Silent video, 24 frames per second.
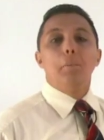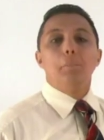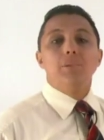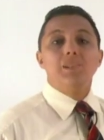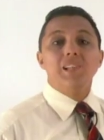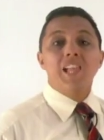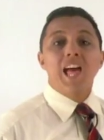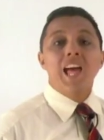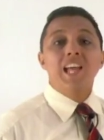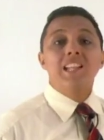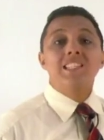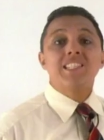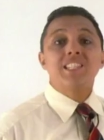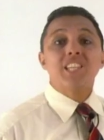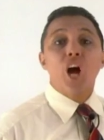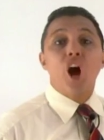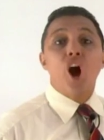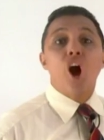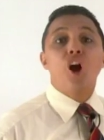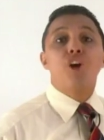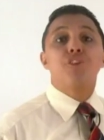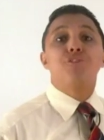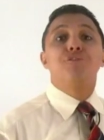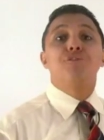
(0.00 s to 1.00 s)
Plants
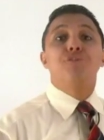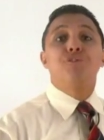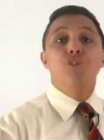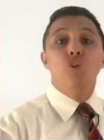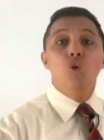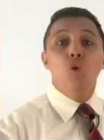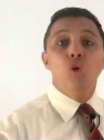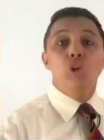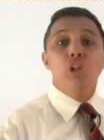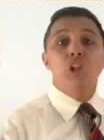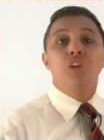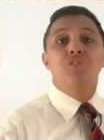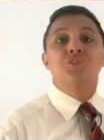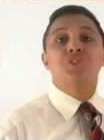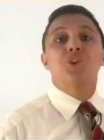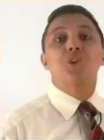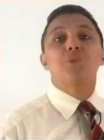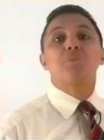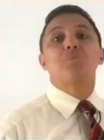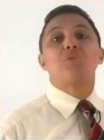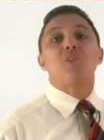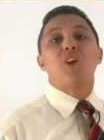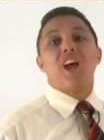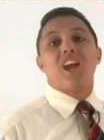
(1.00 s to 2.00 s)
are full of
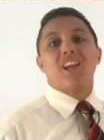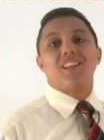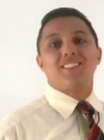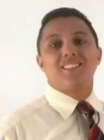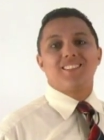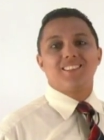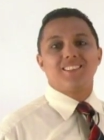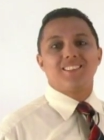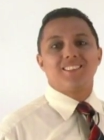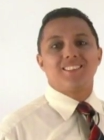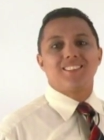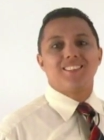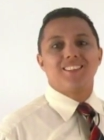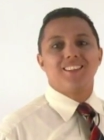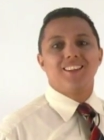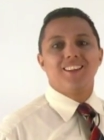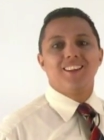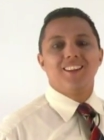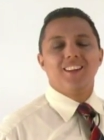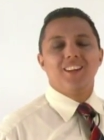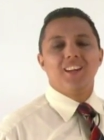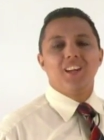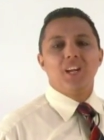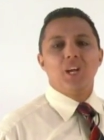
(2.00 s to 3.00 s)
surprises.
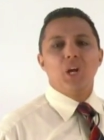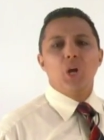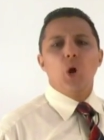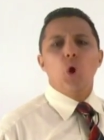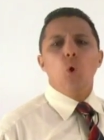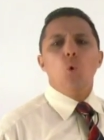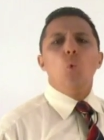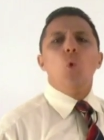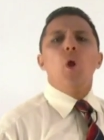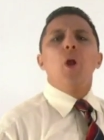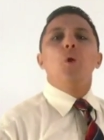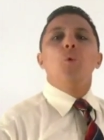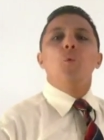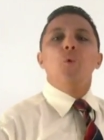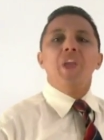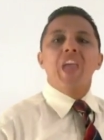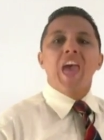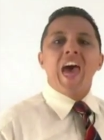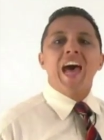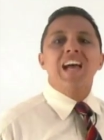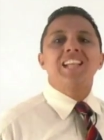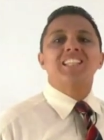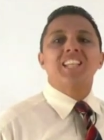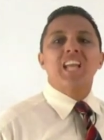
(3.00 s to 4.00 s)
When we
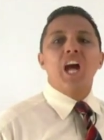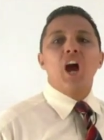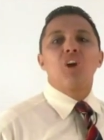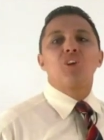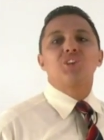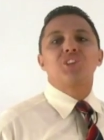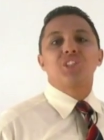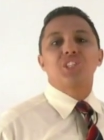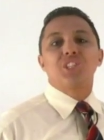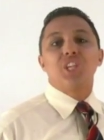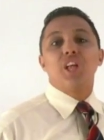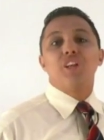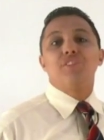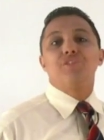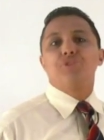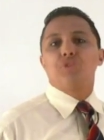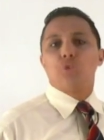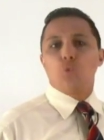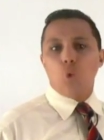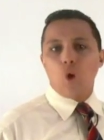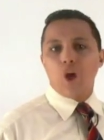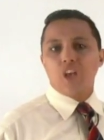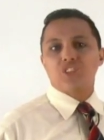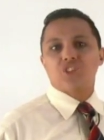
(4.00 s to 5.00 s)
ask ourselves
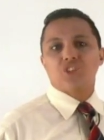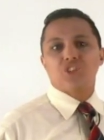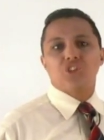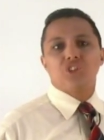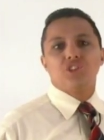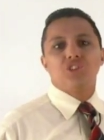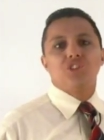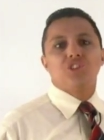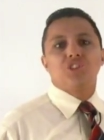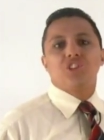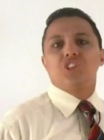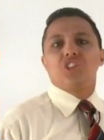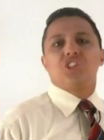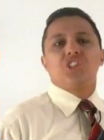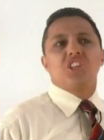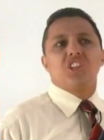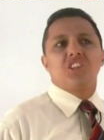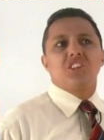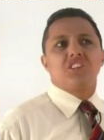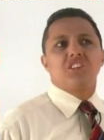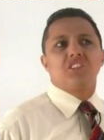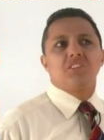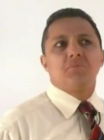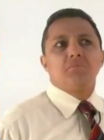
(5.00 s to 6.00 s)
questions such
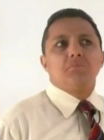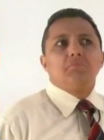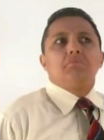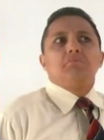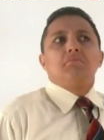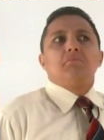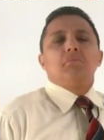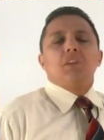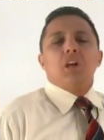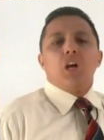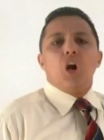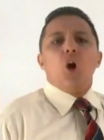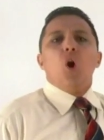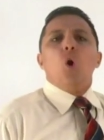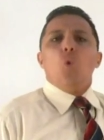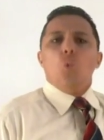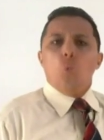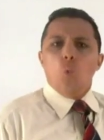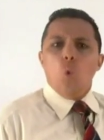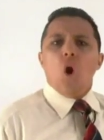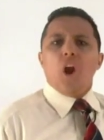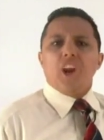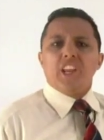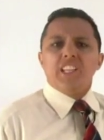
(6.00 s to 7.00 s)
as,
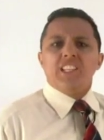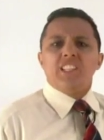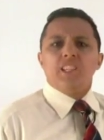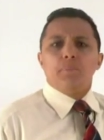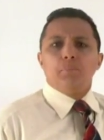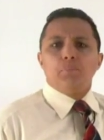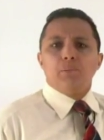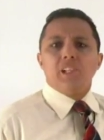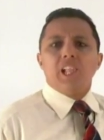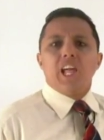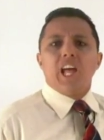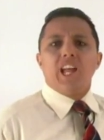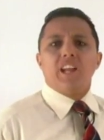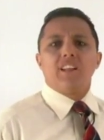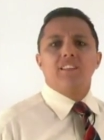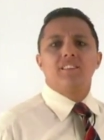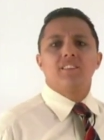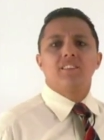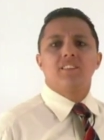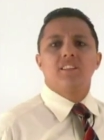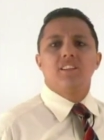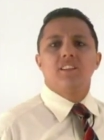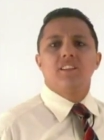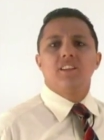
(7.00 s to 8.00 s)
what is a
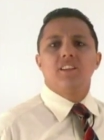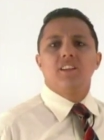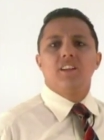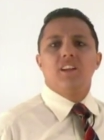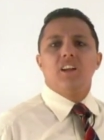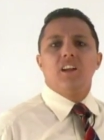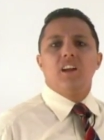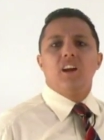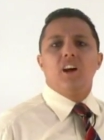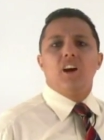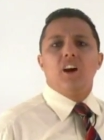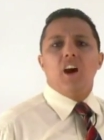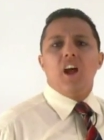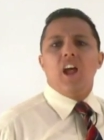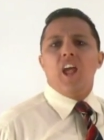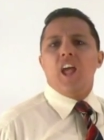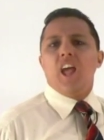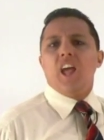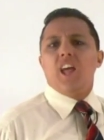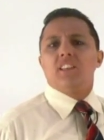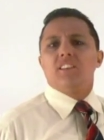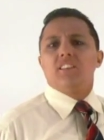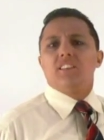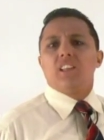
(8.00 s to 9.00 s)
plant?
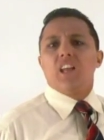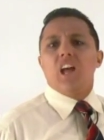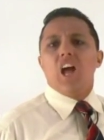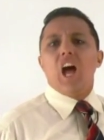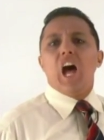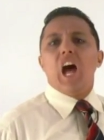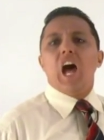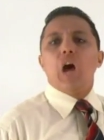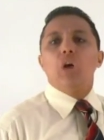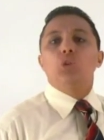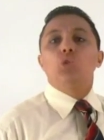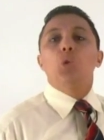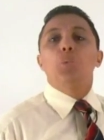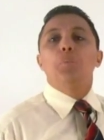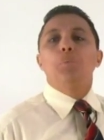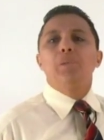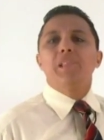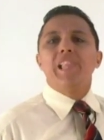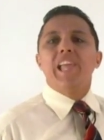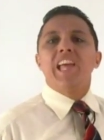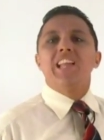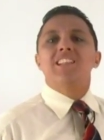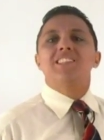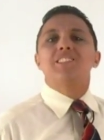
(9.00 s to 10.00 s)
And how do
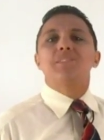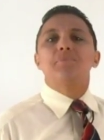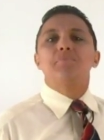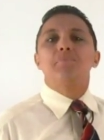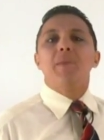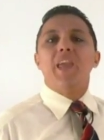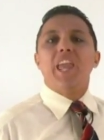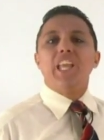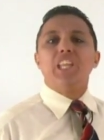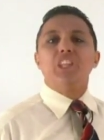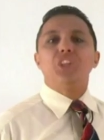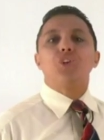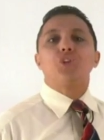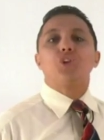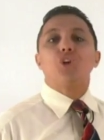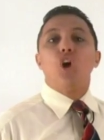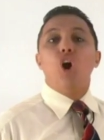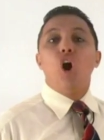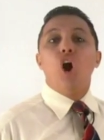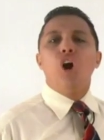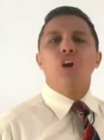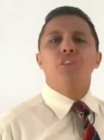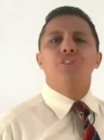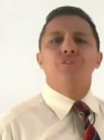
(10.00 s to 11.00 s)
plants make their
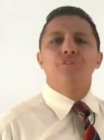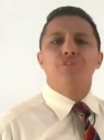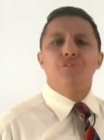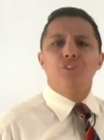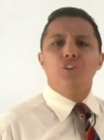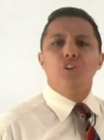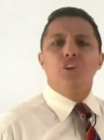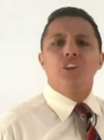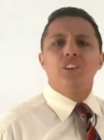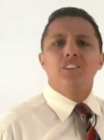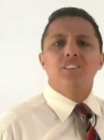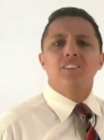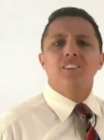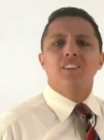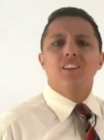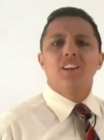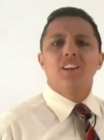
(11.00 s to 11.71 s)
own food?